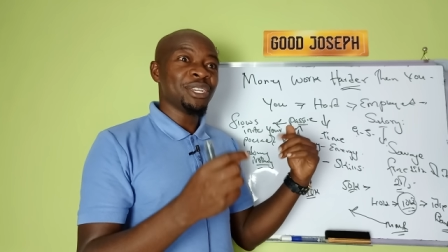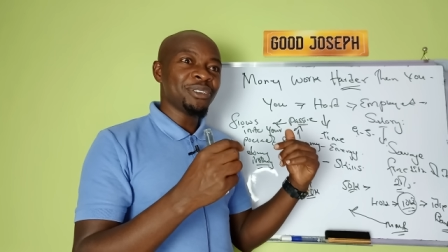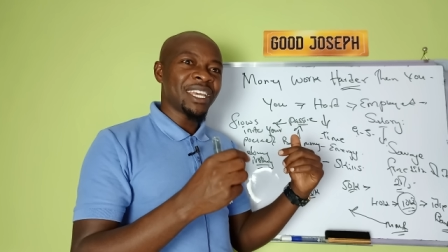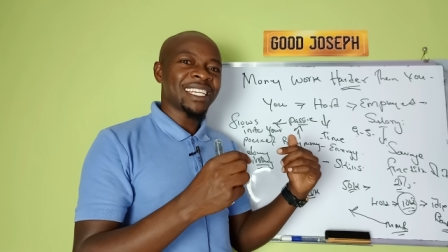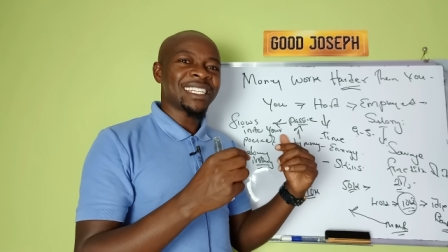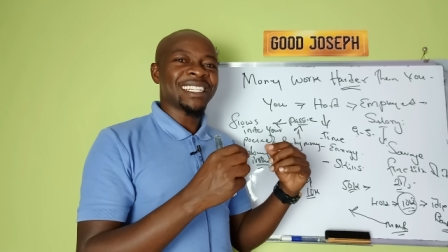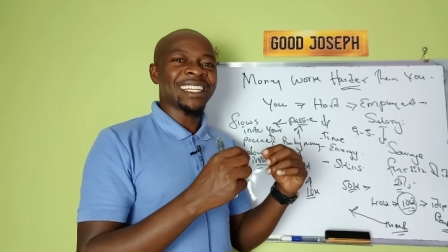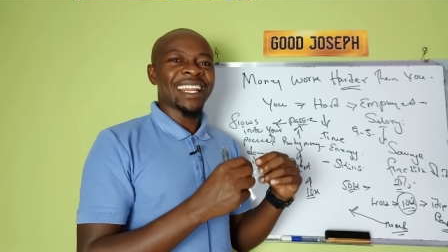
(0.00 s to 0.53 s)
You
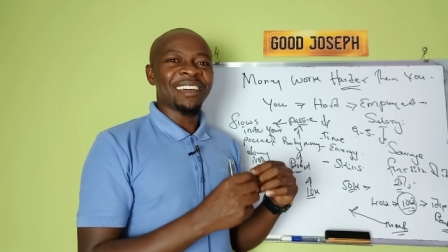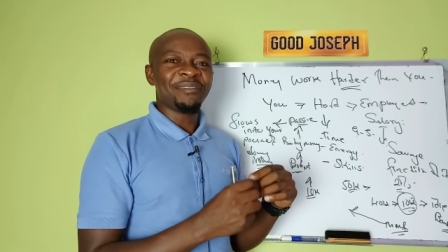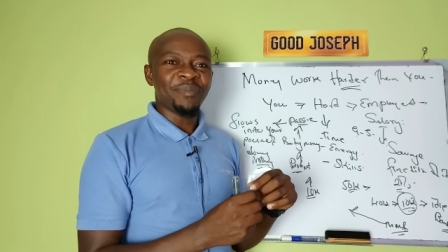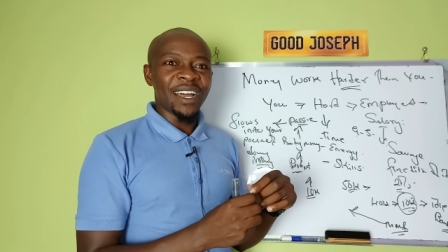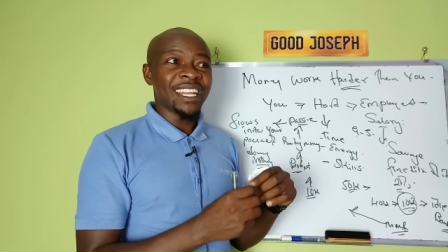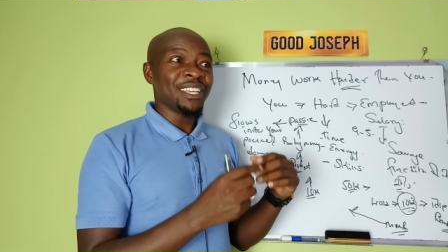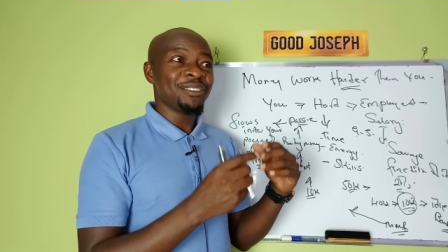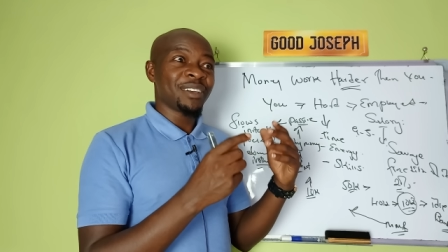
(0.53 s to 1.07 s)
get another
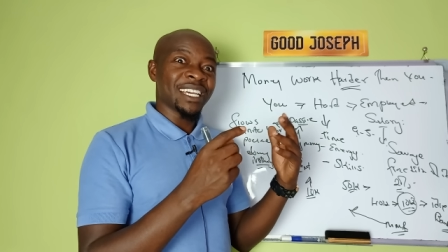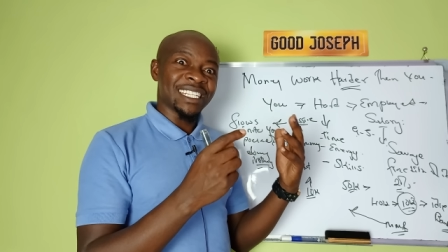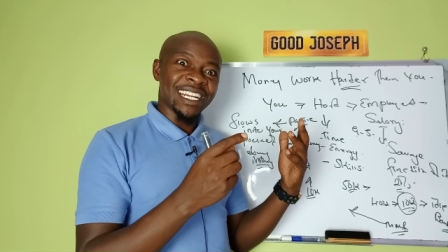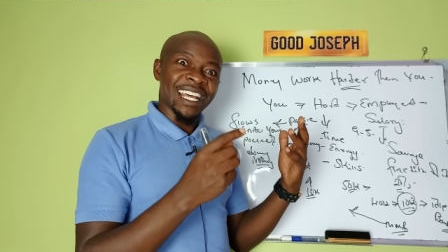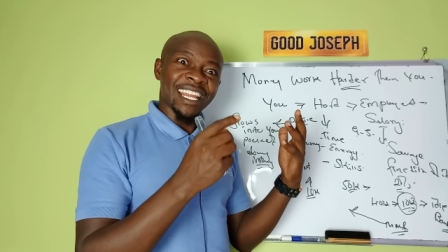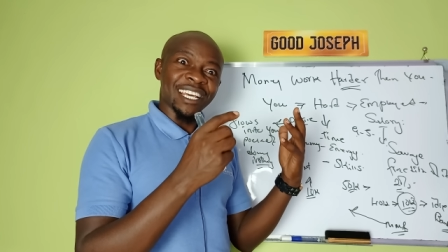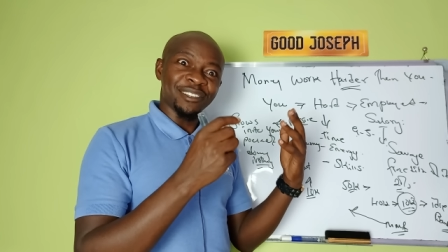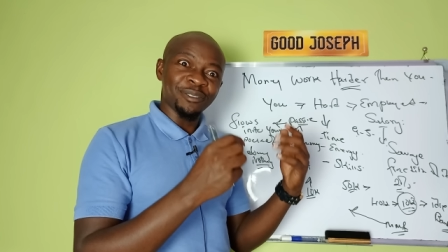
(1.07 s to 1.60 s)
money, you get
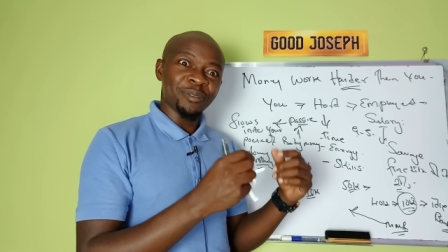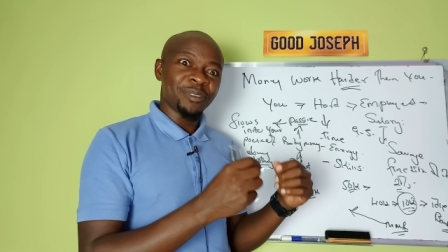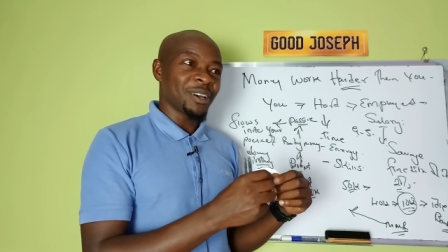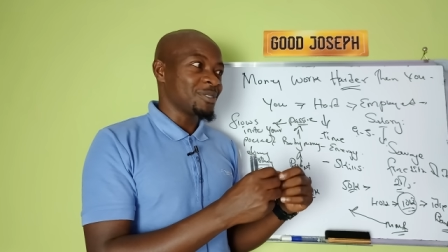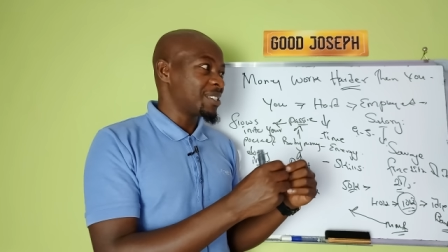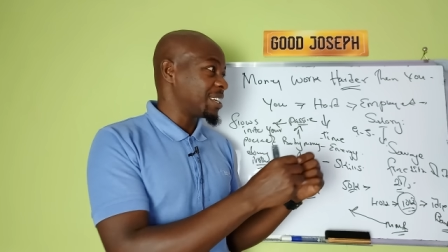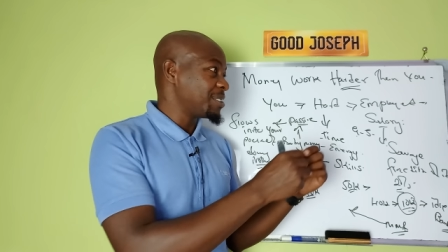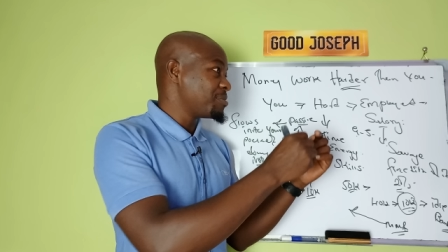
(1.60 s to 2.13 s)
another
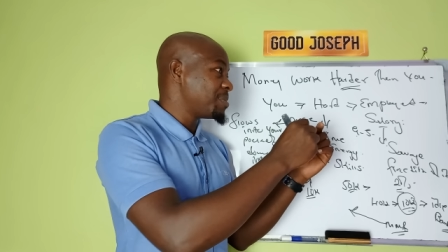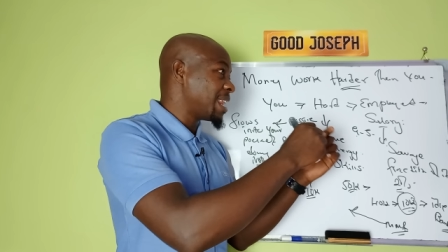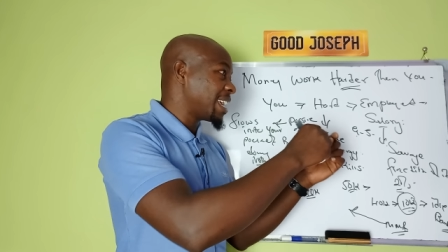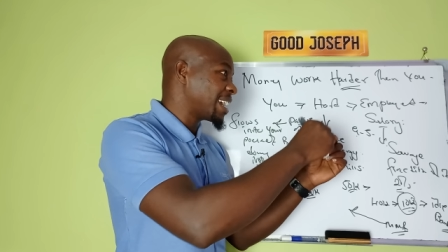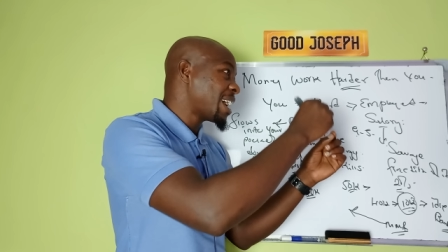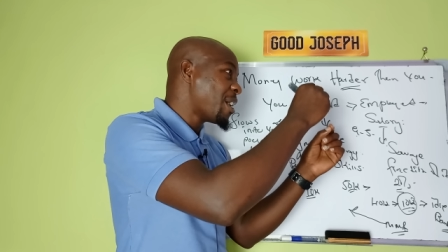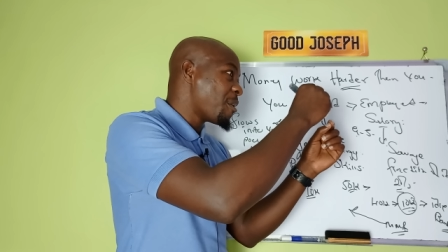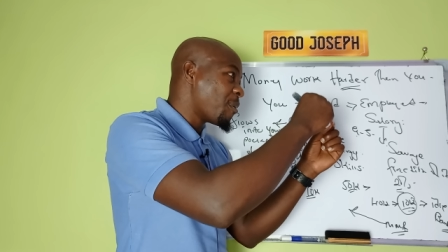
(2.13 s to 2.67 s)
2,000. You'll be
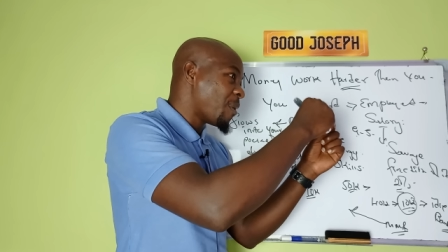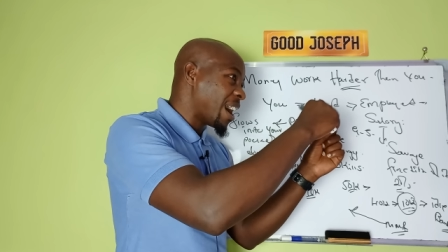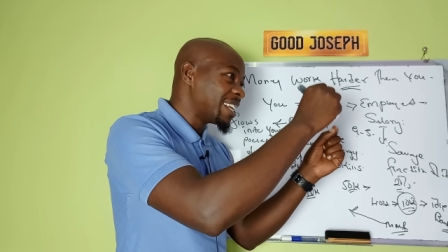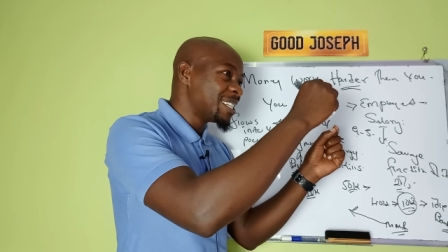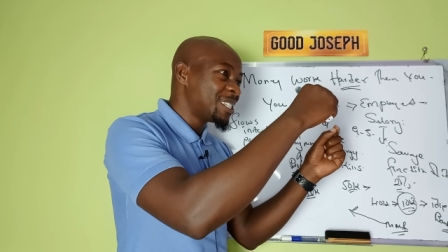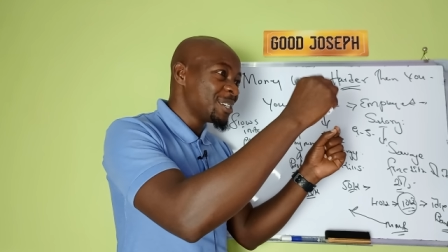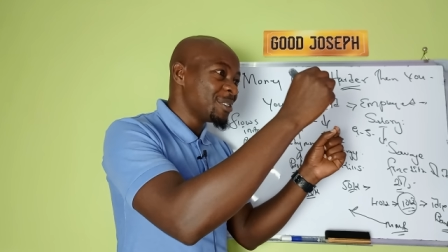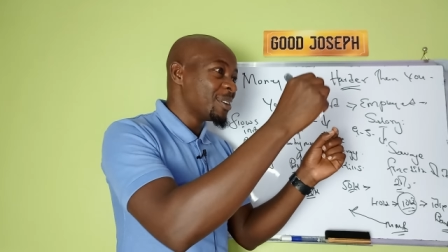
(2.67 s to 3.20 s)
like,
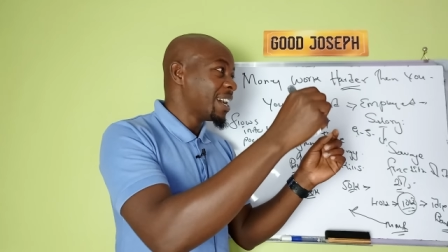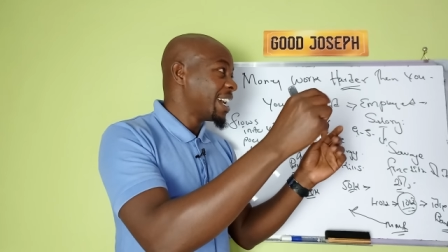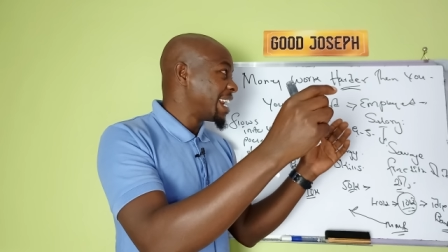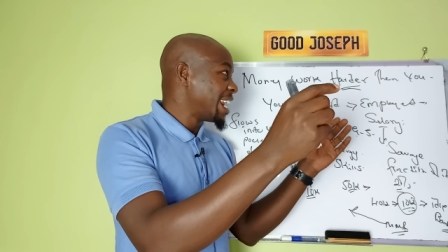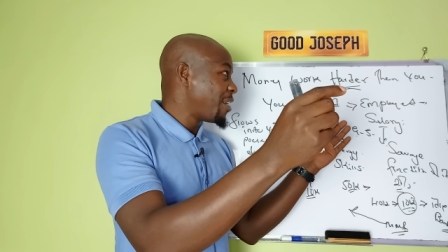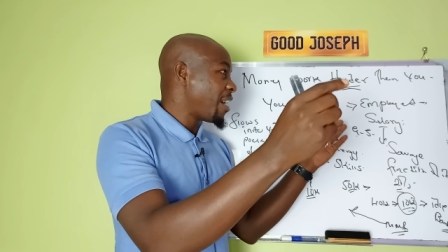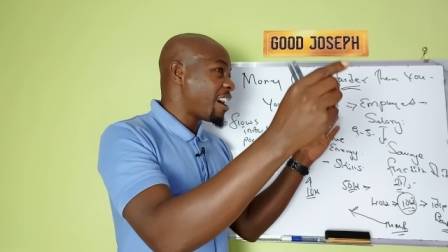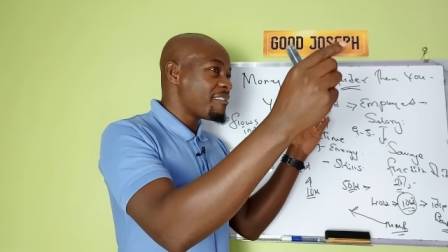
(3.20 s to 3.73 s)
1, 2.
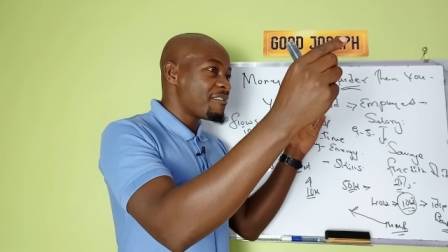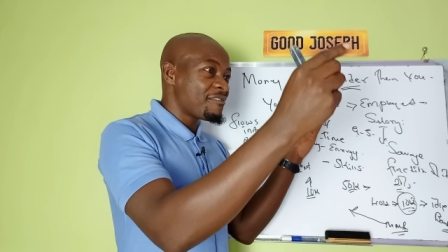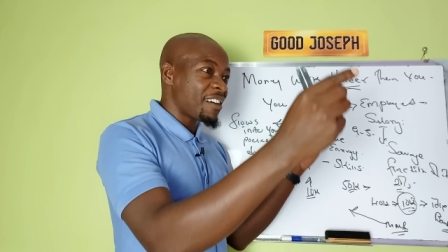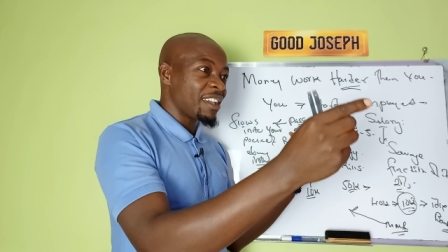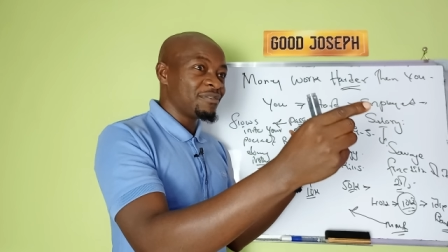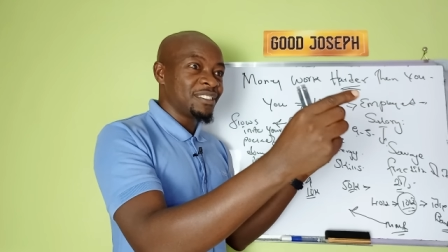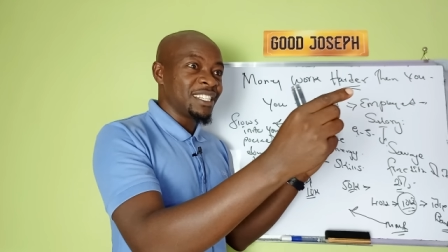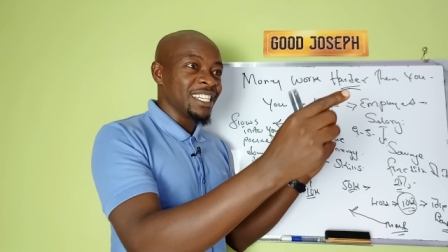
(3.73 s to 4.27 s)
Now I have
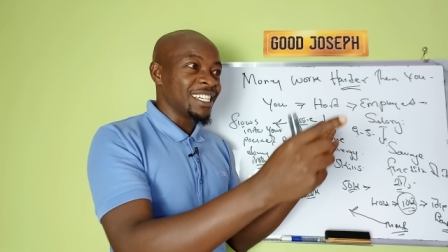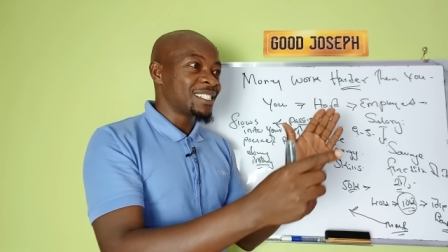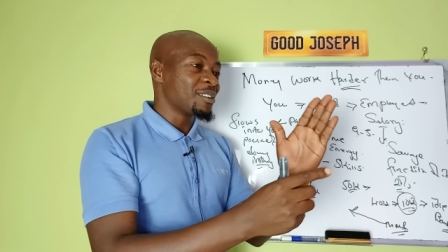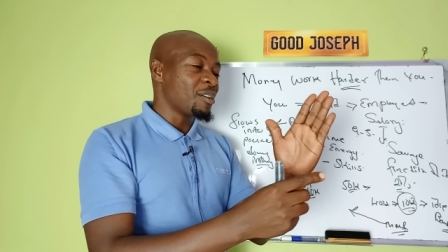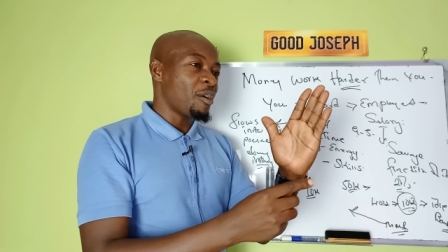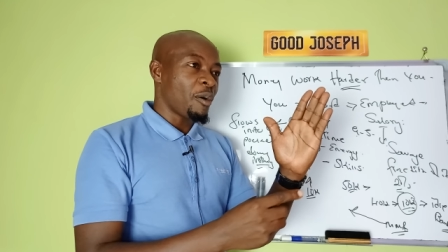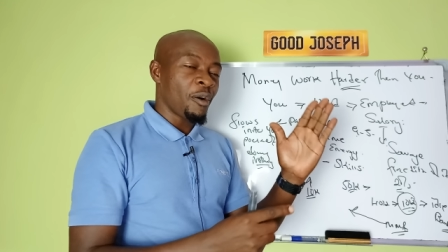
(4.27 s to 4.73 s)
5 ticked.